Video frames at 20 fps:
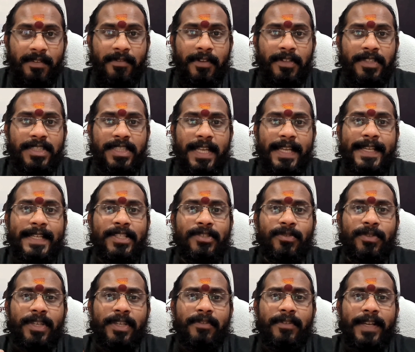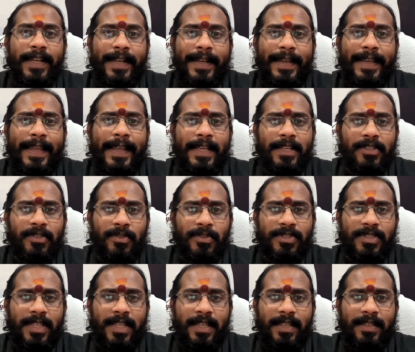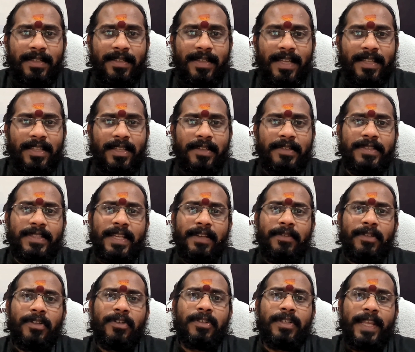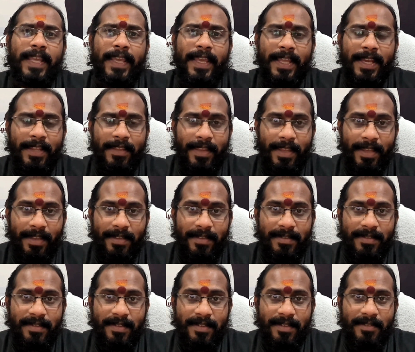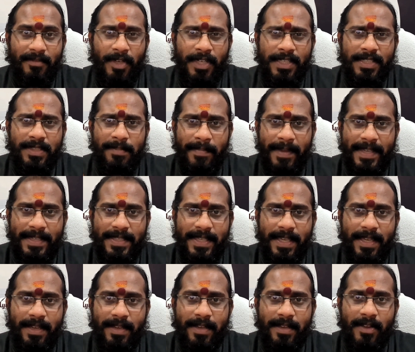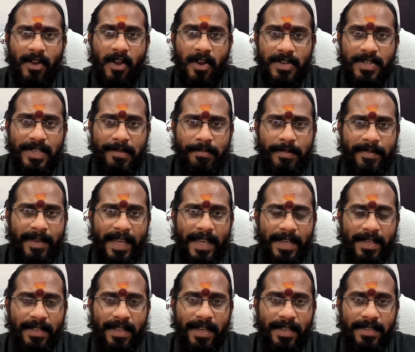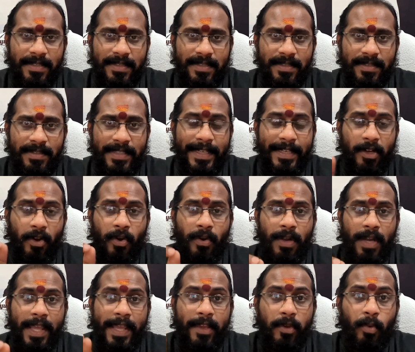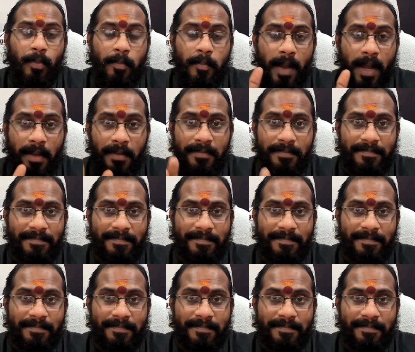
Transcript: we will try to give idli and dosa, otherwise they will not take anything. What is the basic concept behind that? They don't like upma.